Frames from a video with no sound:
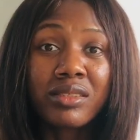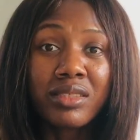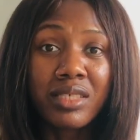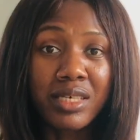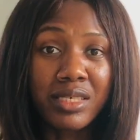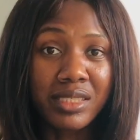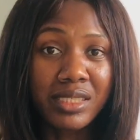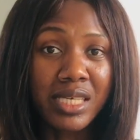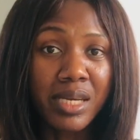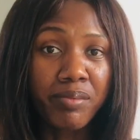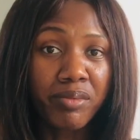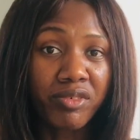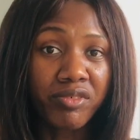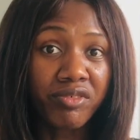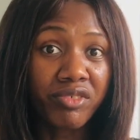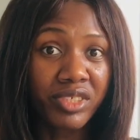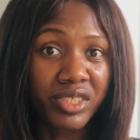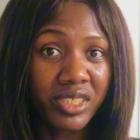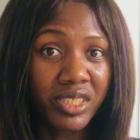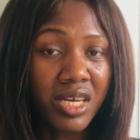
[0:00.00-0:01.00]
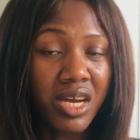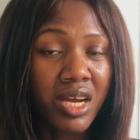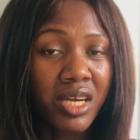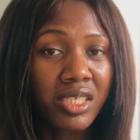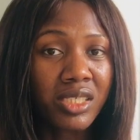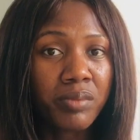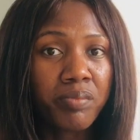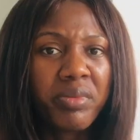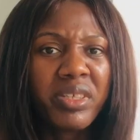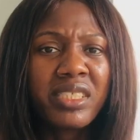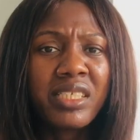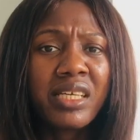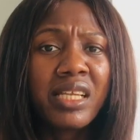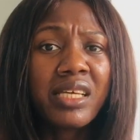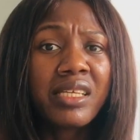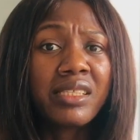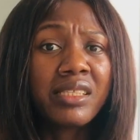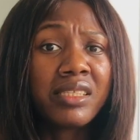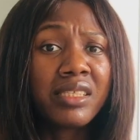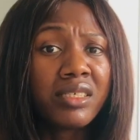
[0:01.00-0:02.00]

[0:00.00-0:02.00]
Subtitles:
this type of research basically